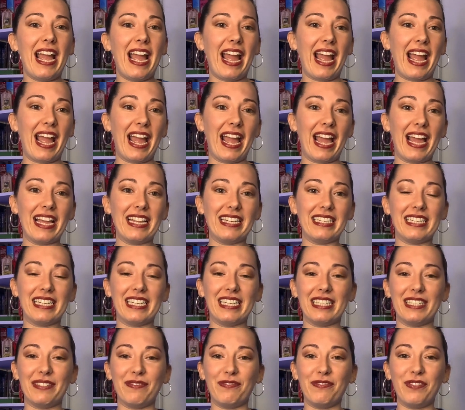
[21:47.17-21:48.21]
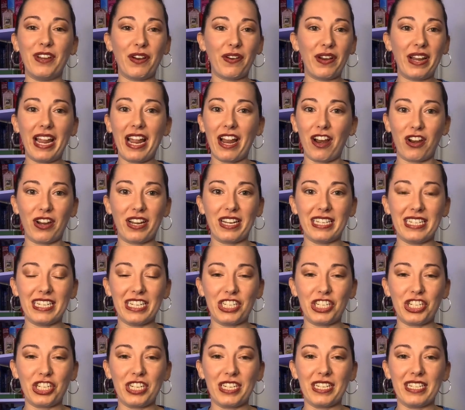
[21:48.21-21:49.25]
and it's very air
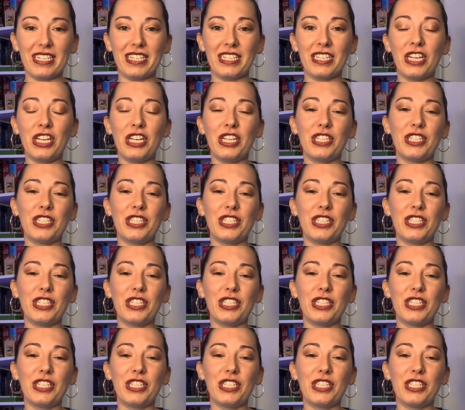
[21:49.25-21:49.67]
conditioned,